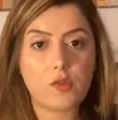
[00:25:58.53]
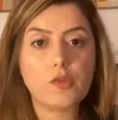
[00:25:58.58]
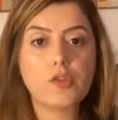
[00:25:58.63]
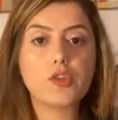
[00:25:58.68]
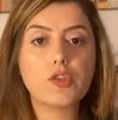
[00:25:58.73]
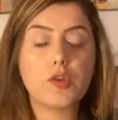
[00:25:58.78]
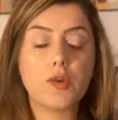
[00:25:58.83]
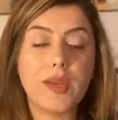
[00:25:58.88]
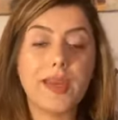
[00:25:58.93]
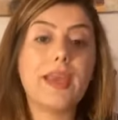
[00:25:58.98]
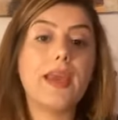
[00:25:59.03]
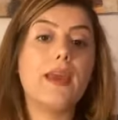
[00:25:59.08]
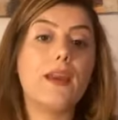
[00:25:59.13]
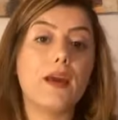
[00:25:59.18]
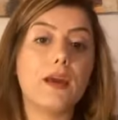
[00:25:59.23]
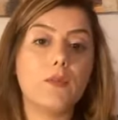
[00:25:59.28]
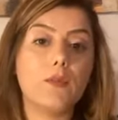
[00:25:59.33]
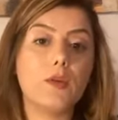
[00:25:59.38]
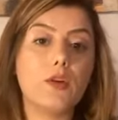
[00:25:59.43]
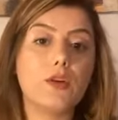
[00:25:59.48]
So again,
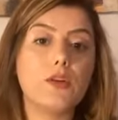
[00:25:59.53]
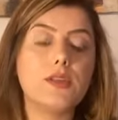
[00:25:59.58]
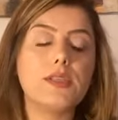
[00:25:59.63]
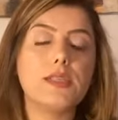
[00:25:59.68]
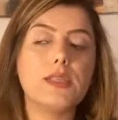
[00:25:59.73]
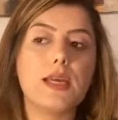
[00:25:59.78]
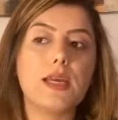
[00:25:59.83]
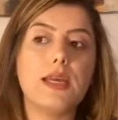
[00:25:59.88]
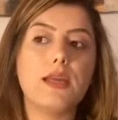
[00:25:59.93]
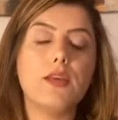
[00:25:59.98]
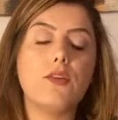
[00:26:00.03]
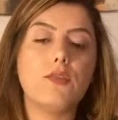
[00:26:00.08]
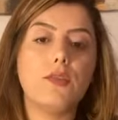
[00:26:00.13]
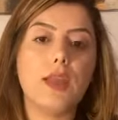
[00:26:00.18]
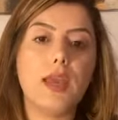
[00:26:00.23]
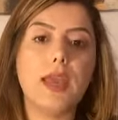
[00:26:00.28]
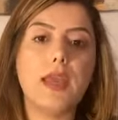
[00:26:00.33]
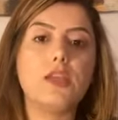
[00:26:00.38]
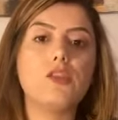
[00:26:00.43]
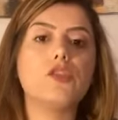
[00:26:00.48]
I'm gonna say the
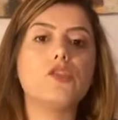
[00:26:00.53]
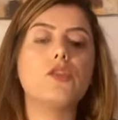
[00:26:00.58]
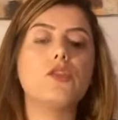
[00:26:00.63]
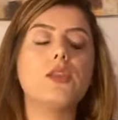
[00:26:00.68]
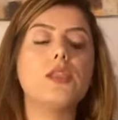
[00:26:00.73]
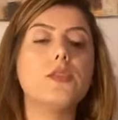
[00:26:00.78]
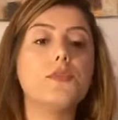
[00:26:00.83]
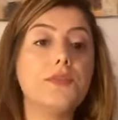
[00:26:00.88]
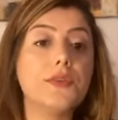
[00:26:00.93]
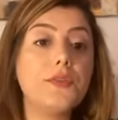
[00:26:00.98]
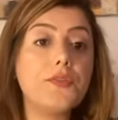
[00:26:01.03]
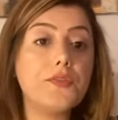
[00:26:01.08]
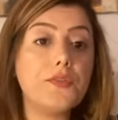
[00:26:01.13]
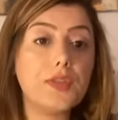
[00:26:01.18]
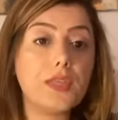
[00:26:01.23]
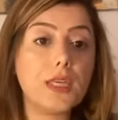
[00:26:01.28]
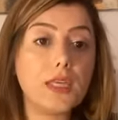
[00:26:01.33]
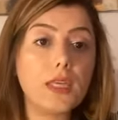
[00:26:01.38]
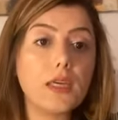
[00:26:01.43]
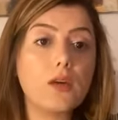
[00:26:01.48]
age. So it's
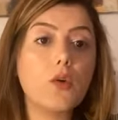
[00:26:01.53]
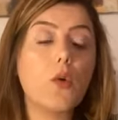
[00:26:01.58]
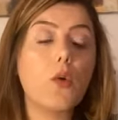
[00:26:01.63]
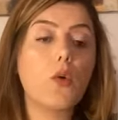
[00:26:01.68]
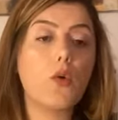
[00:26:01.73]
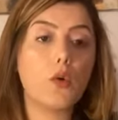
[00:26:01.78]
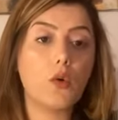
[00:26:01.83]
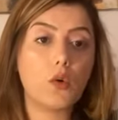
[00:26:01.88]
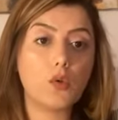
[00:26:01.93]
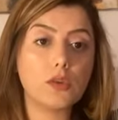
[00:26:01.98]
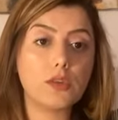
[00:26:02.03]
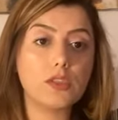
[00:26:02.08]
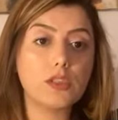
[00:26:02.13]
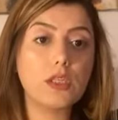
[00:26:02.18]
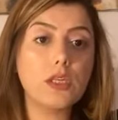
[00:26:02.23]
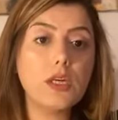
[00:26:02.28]
50 or older,